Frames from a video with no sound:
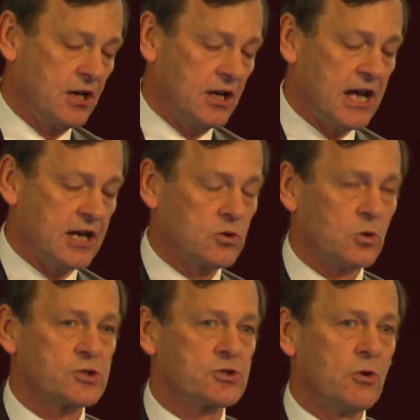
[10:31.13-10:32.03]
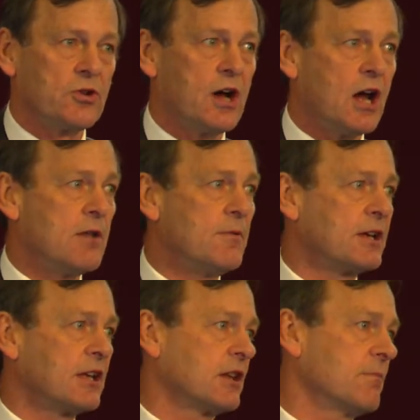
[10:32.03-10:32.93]
in headquarters Northern
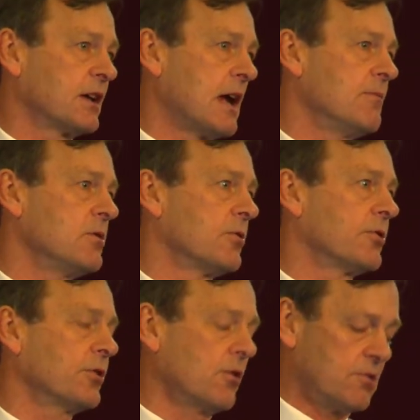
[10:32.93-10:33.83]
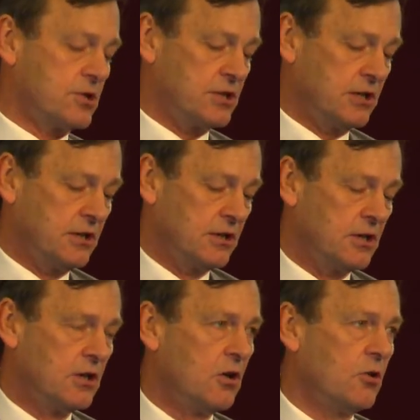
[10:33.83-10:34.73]
Ireland that became the authority
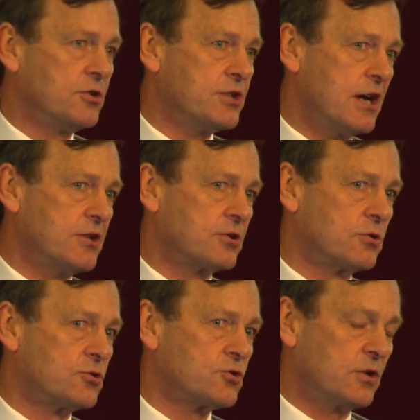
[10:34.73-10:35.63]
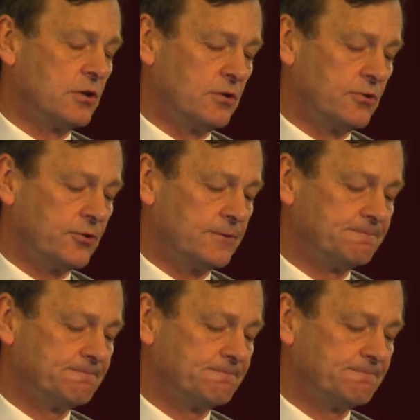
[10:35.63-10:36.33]
on tactical drills.